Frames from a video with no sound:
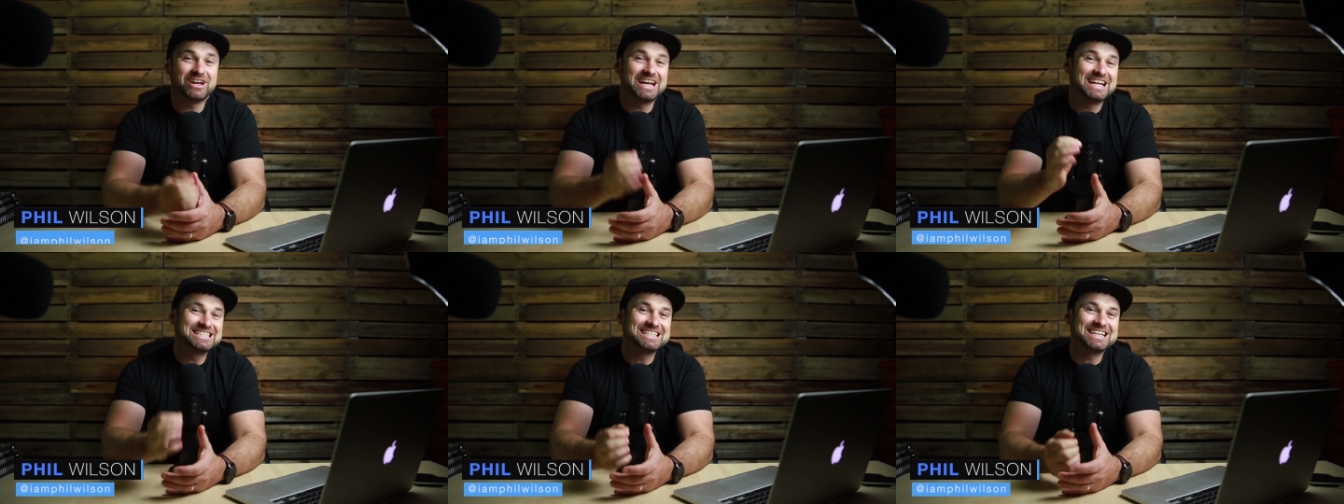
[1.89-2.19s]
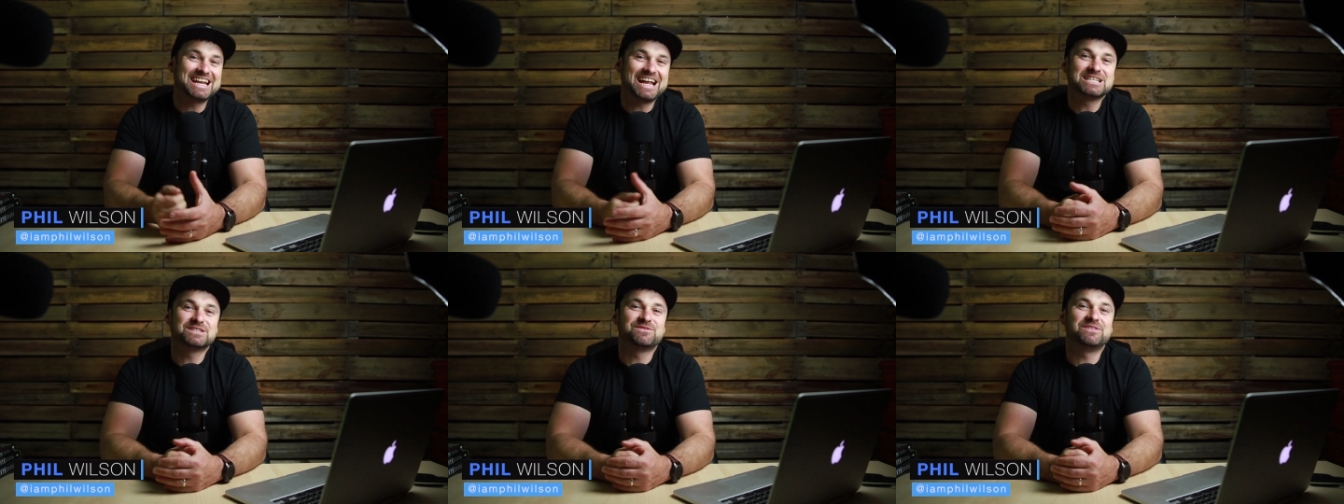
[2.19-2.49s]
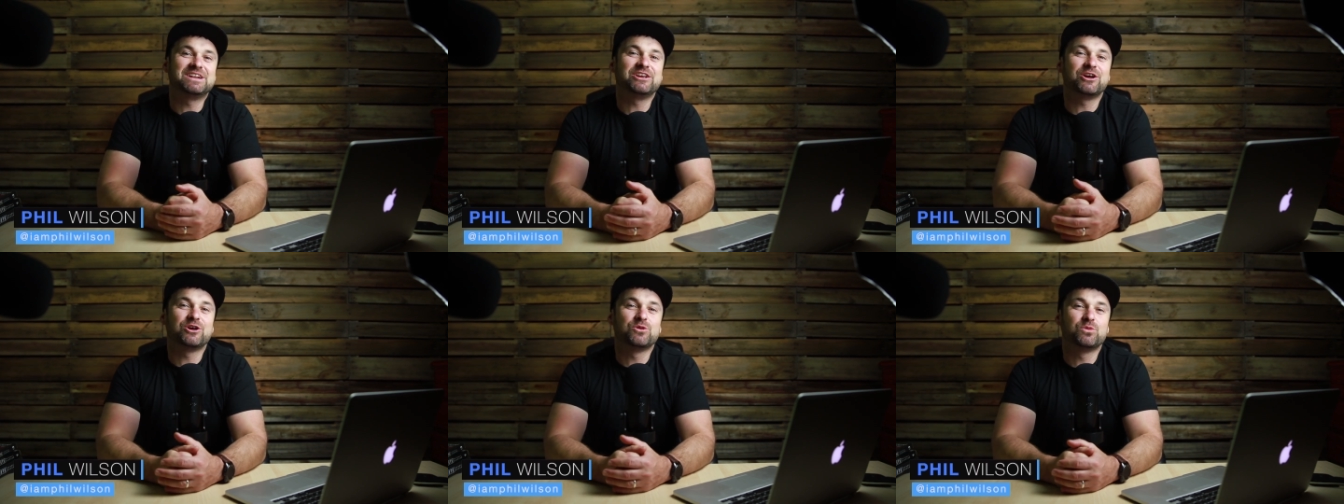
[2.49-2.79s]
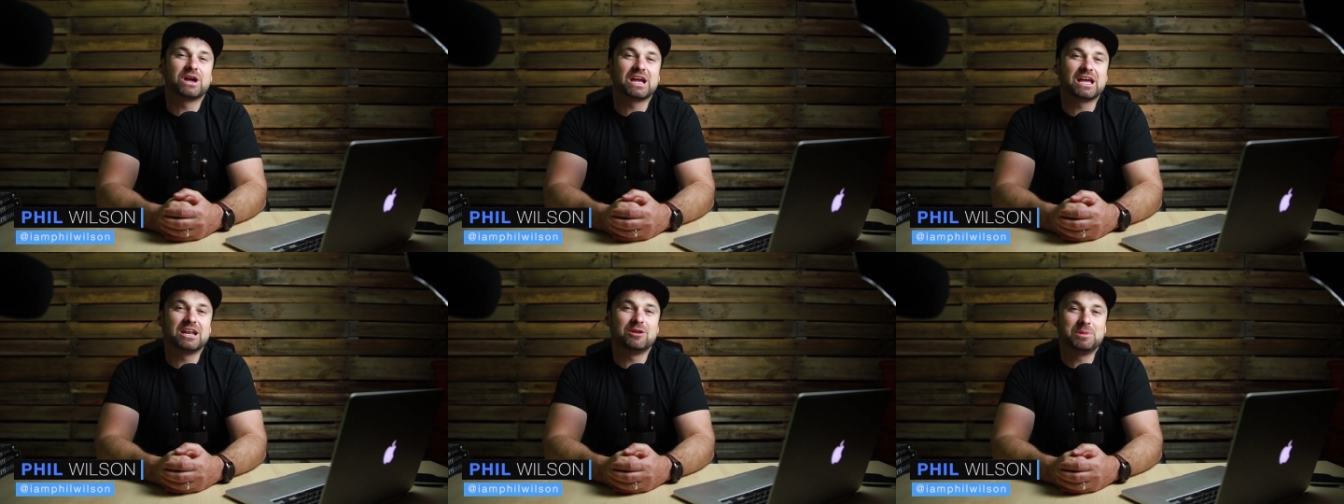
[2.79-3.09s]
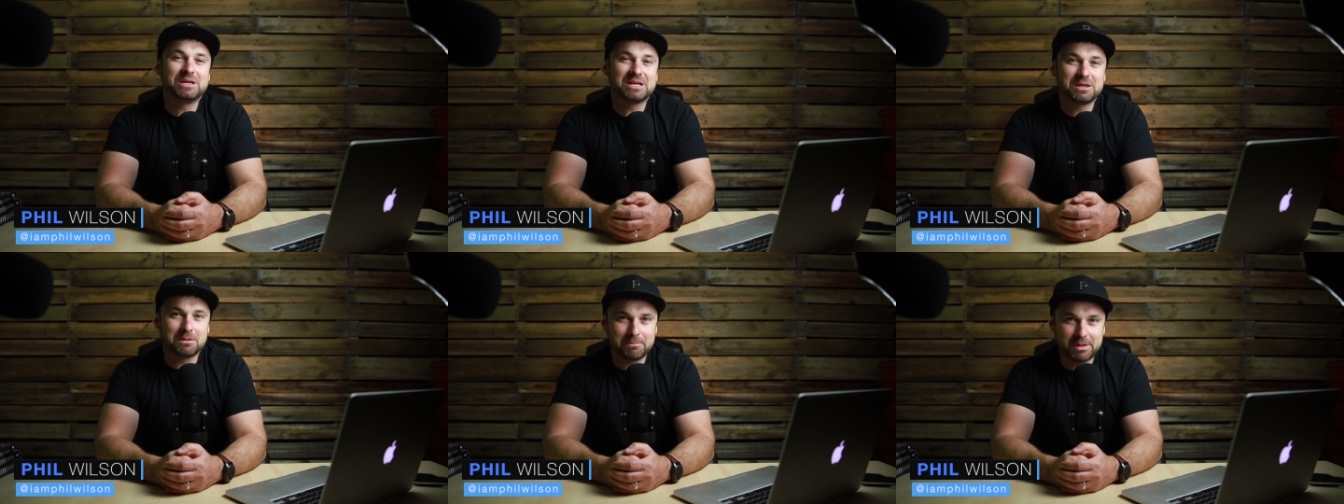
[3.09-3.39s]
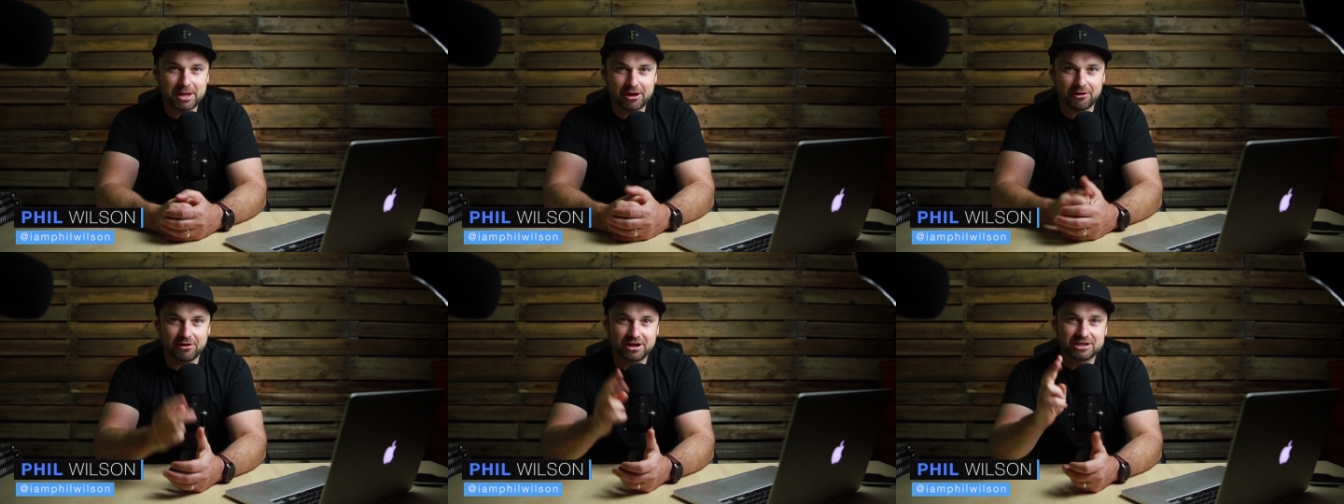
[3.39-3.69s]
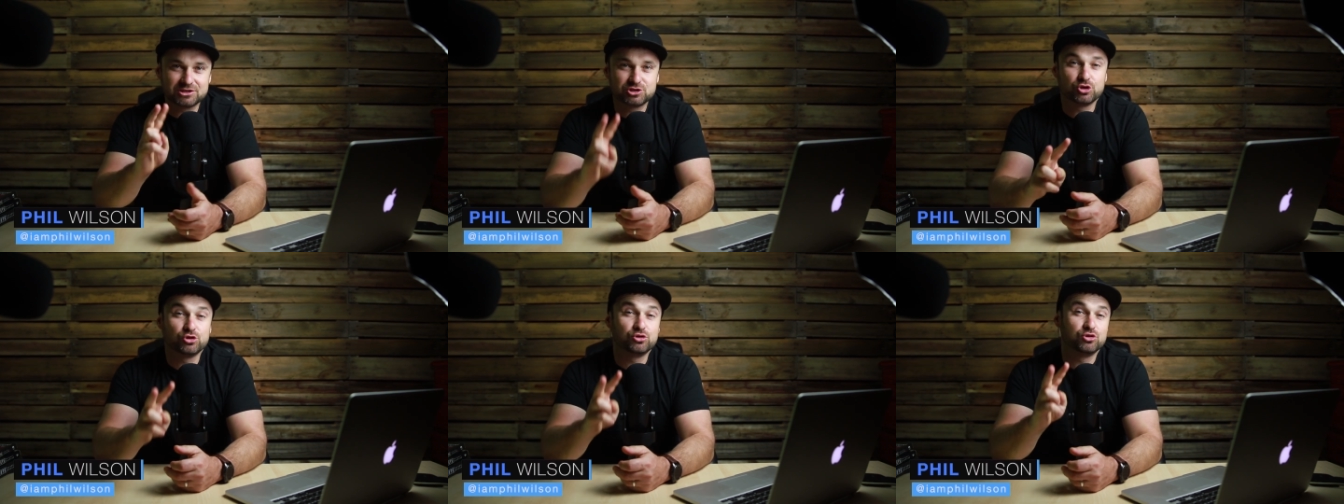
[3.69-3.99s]
In today's video, we're going to be
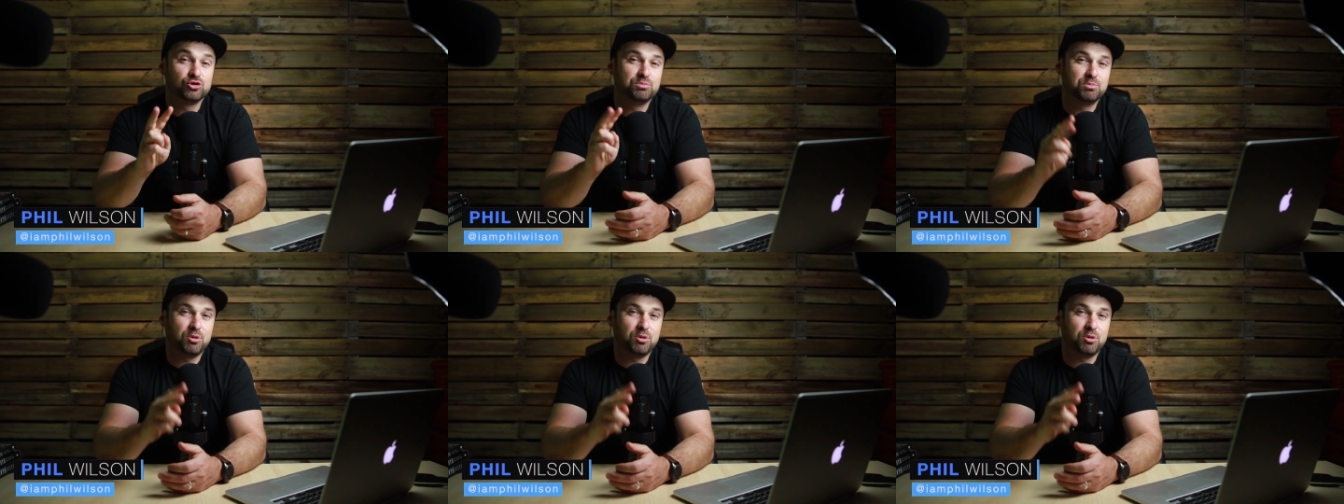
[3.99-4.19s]
comparing two